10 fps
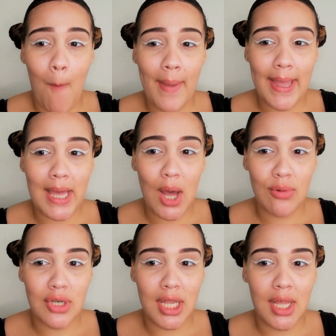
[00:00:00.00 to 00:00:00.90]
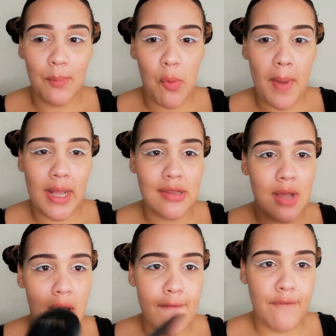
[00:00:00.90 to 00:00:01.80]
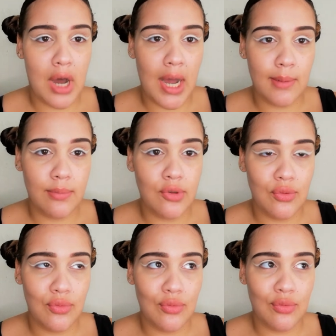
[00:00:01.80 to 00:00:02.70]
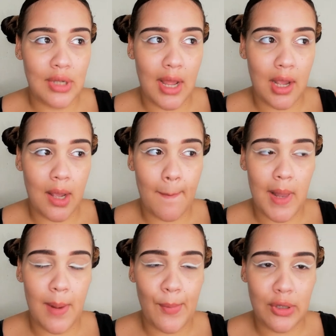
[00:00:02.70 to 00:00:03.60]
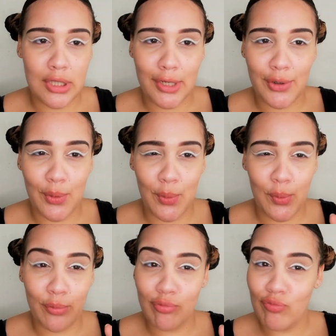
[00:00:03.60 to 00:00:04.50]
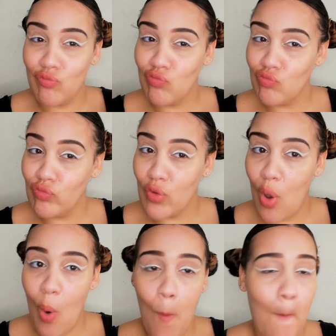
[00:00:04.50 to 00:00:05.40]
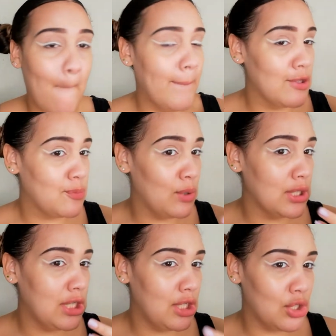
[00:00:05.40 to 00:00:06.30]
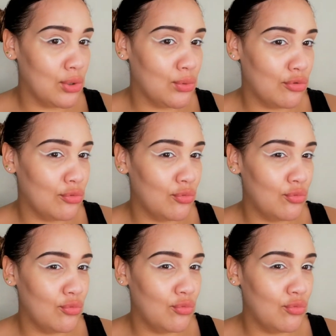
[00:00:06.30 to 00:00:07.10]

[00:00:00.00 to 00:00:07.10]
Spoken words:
or my account name, or my entire vibe to like Bella Martino or Miss Martino?